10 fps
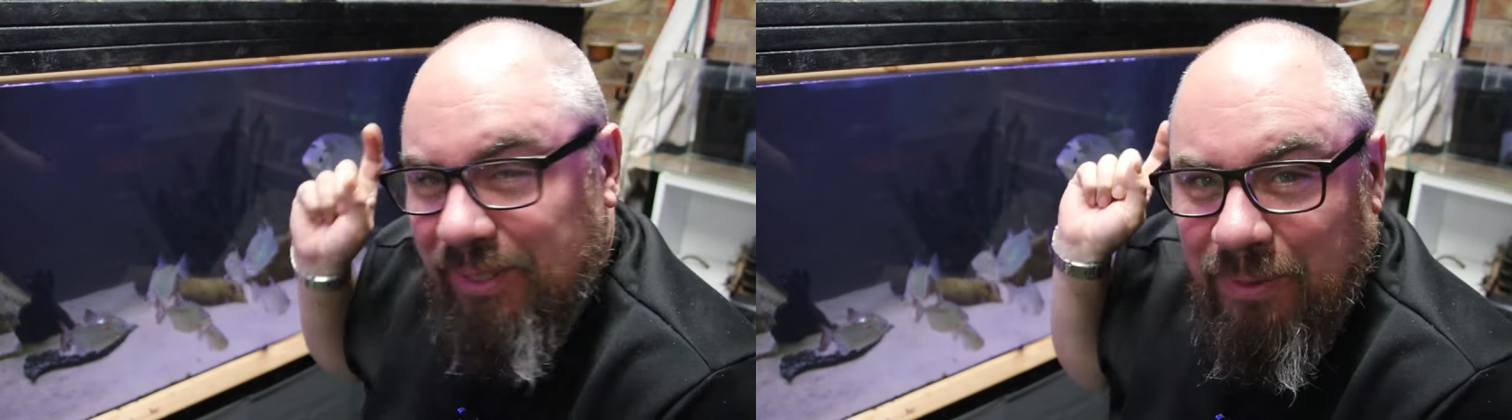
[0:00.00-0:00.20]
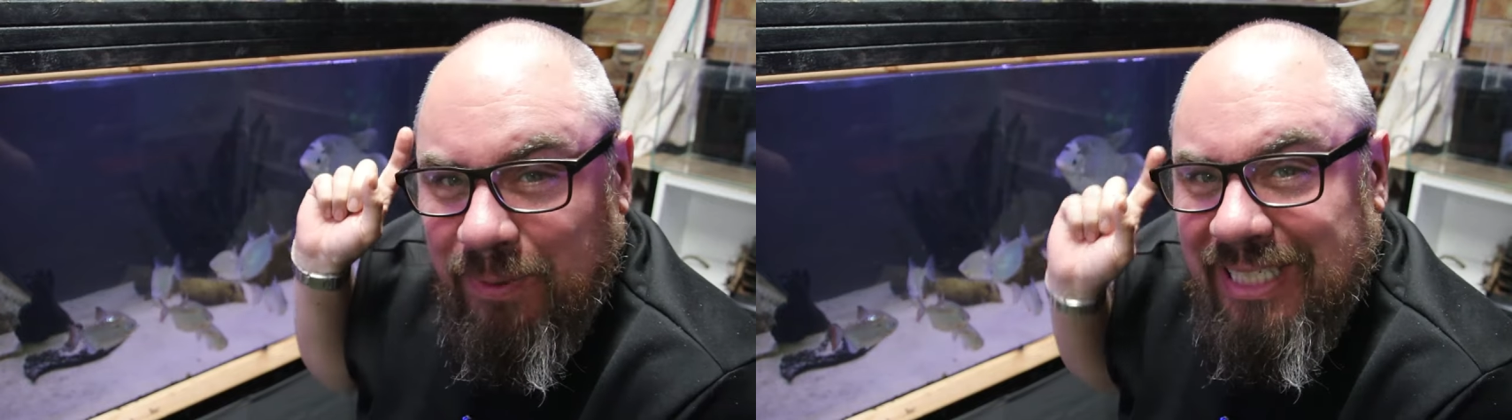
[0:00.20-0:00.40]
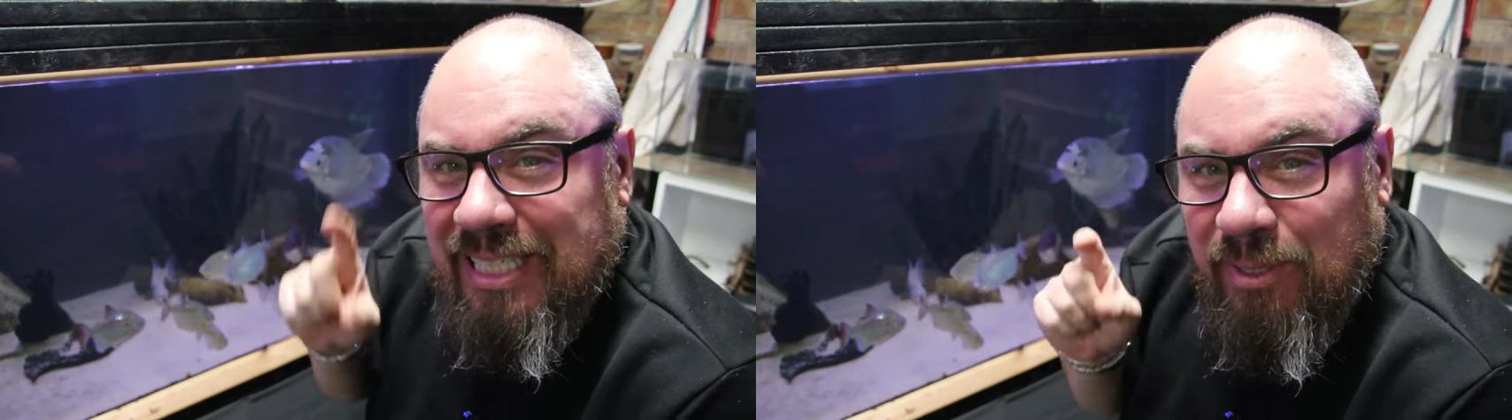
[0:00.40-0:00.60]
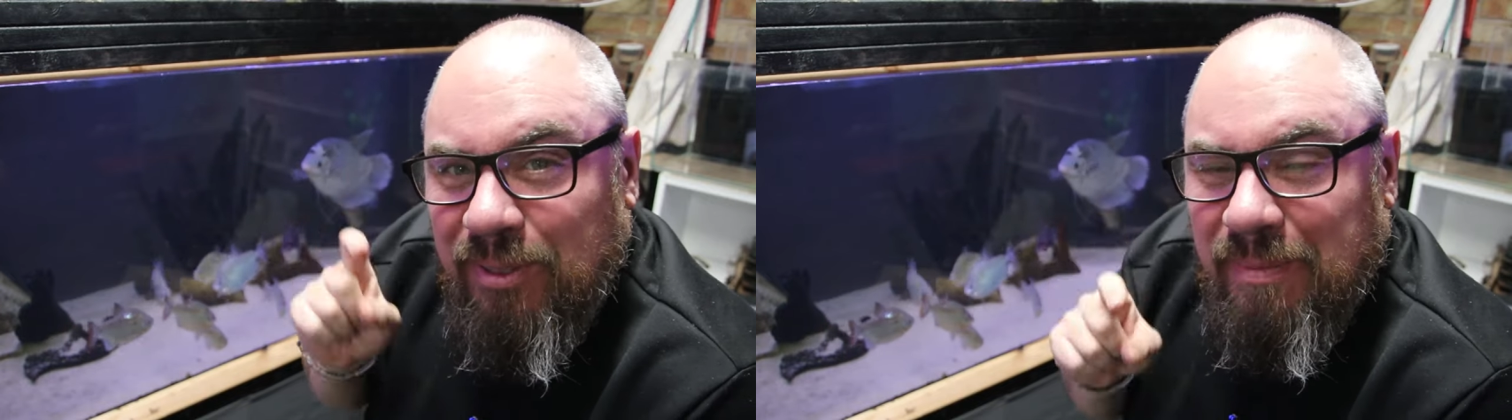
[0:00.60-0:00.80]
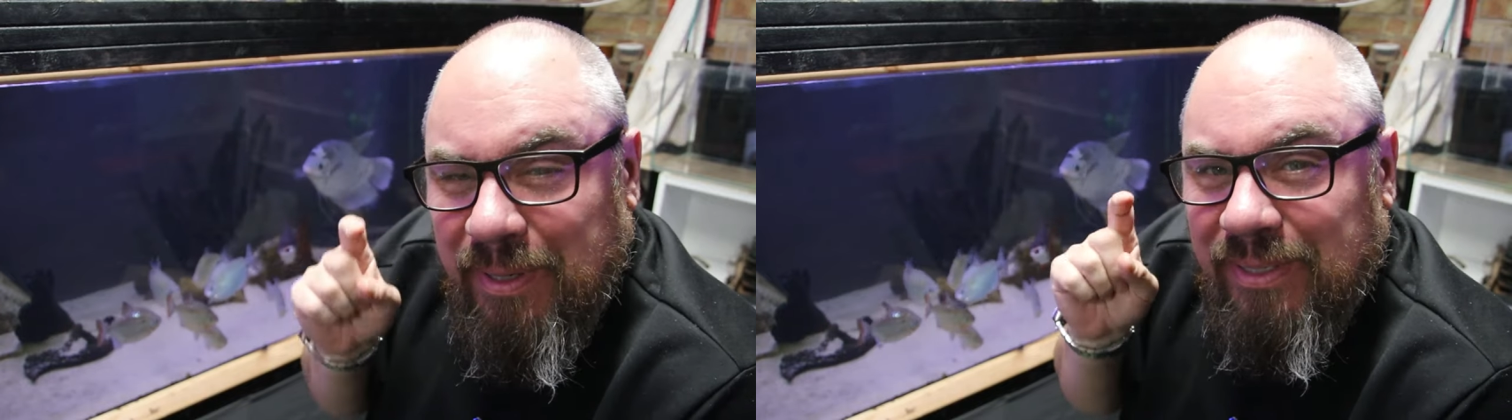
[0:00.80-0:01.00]
So I wanted to
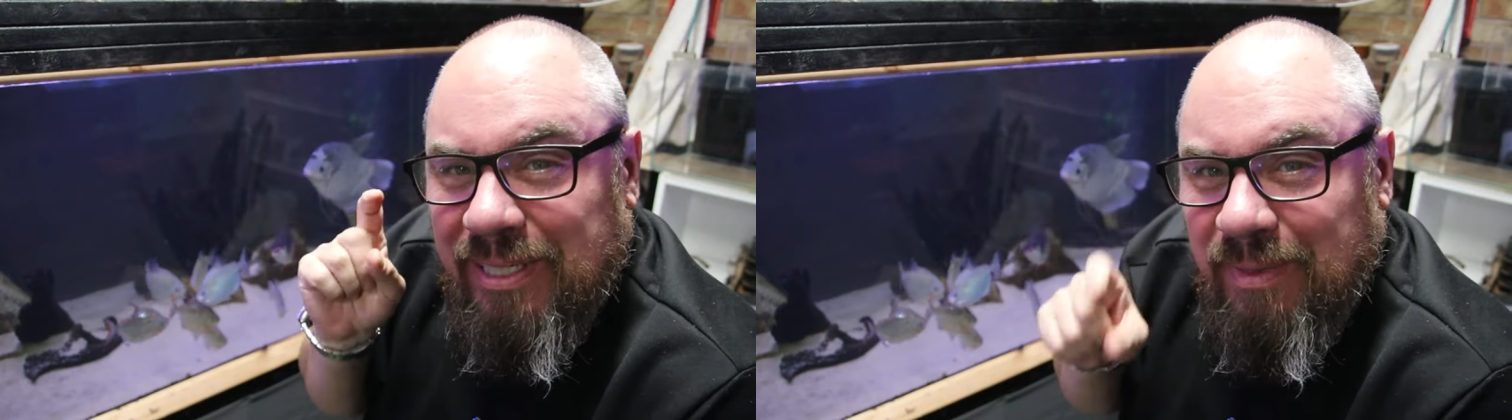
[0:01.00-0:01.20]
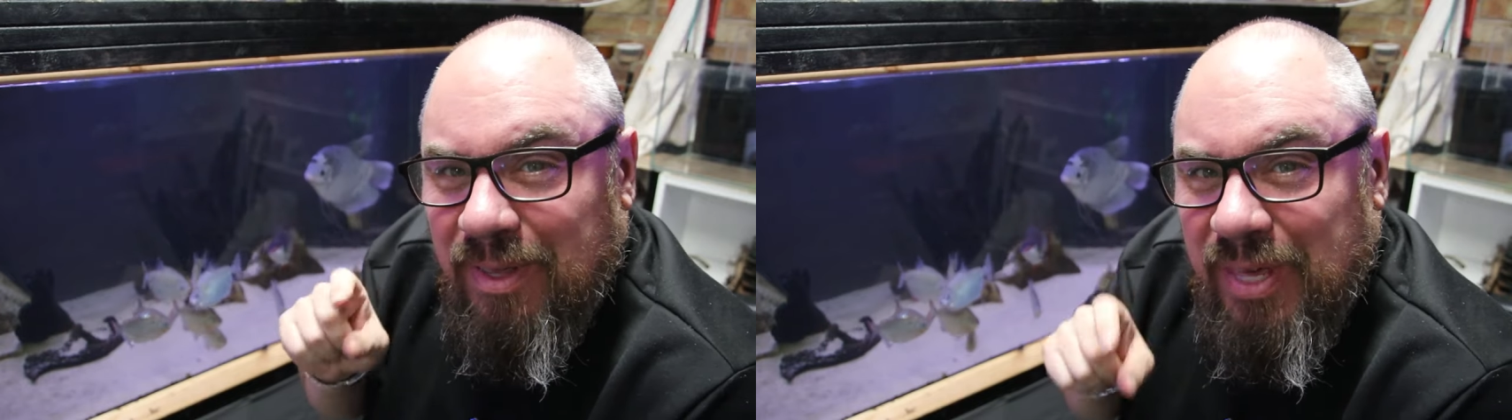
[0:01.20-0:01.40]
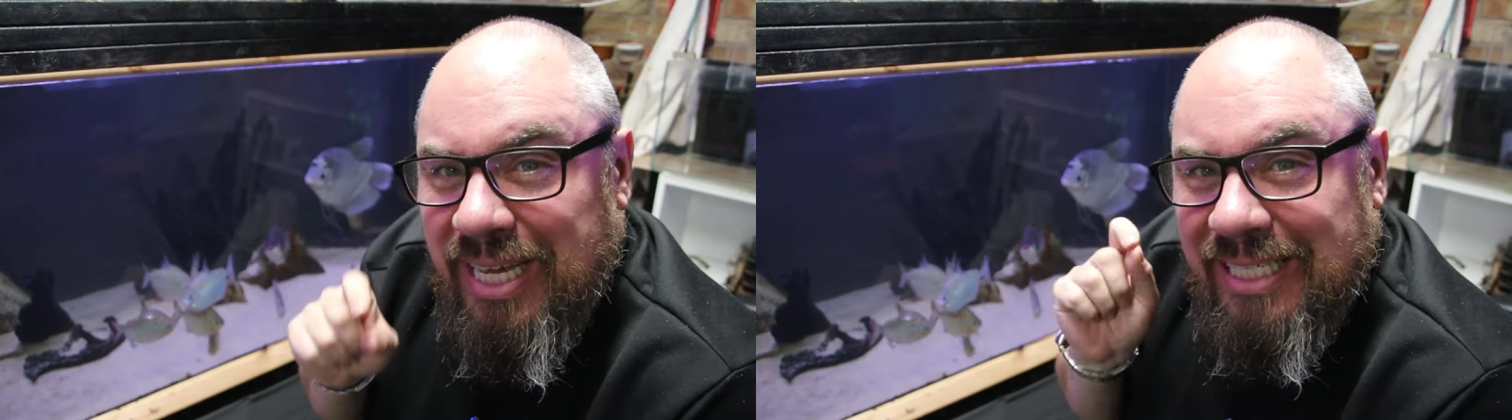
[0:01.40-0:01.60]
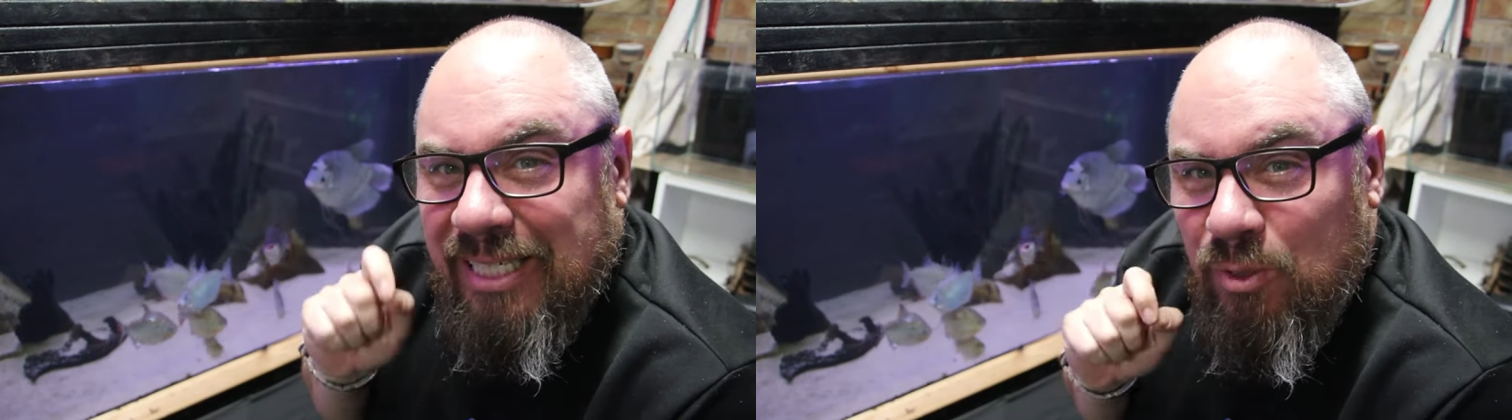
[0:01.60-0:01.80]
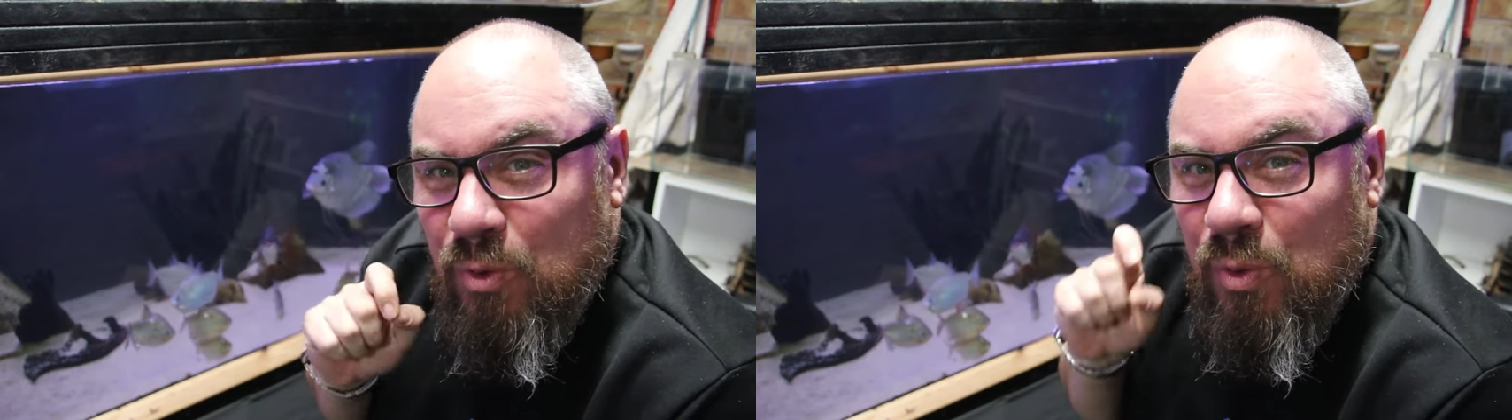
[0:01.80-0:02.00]
talk about some of the things
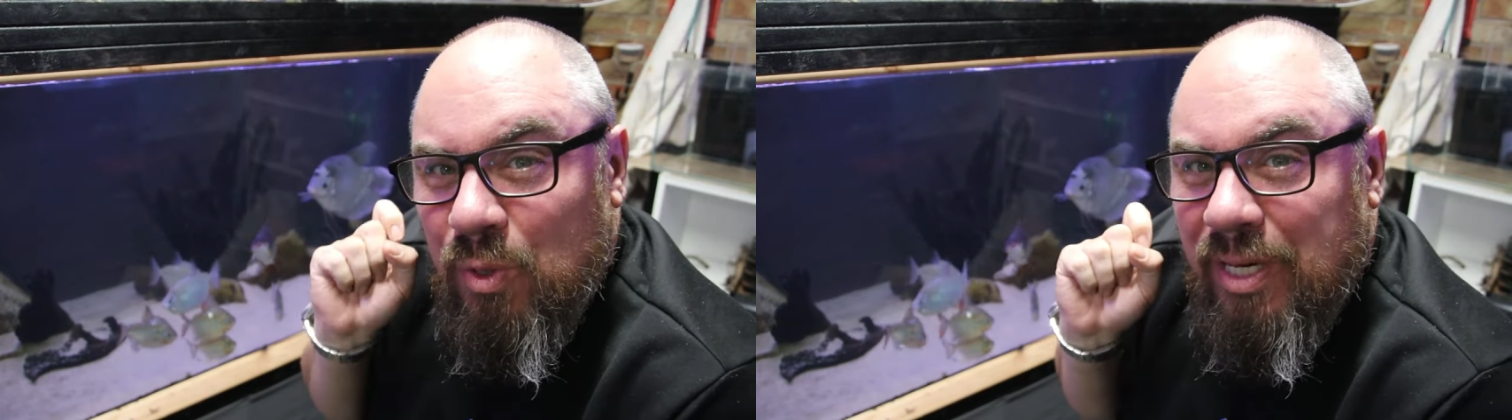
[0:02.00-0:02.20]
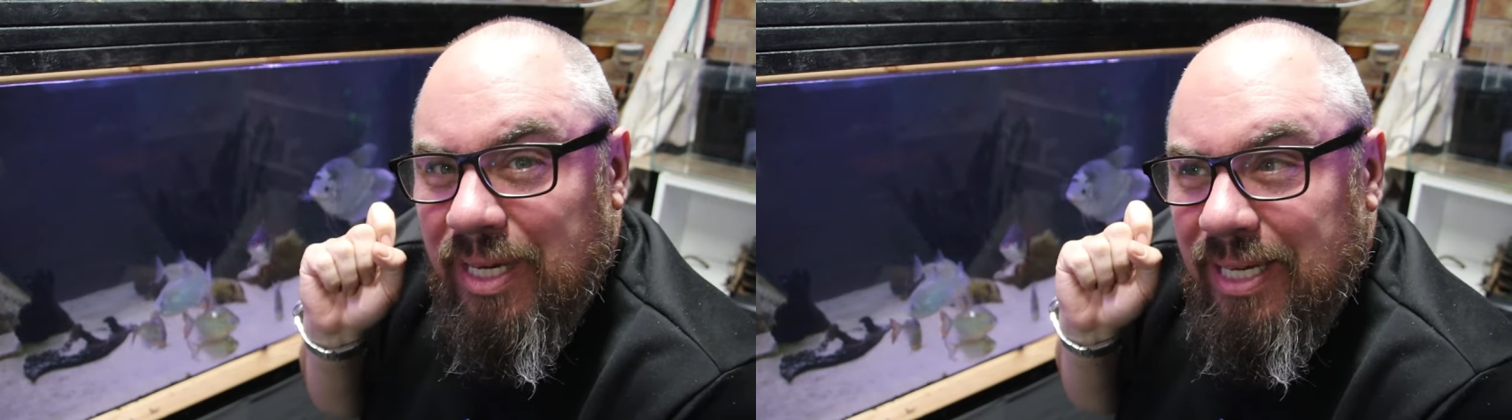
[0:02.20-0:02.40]
I do